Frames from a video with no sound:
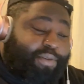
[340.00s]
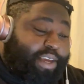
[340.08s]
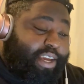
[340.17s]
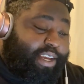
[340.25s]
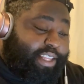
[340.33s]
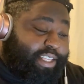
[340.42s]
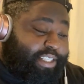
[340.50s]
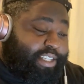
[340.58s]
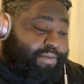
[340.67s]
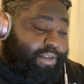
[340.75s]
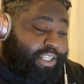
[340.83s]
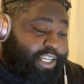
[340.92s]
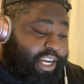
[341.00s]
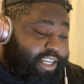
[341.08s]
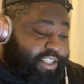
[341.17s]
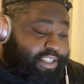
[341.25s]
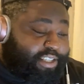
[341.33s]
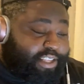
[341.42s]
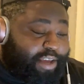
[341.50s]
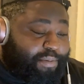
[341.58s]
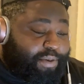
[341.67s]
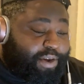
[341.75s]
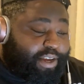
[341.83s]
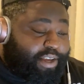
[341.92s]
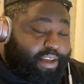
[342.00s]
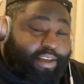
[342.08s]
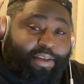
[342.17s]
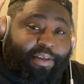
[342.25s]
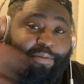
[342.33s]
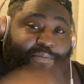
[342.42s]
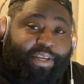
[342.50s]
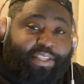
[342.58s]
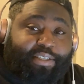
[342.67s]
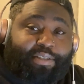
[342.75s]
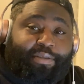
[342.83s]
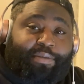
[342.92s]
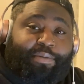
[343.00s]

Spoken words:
week, let's see what changes they bring. Peace.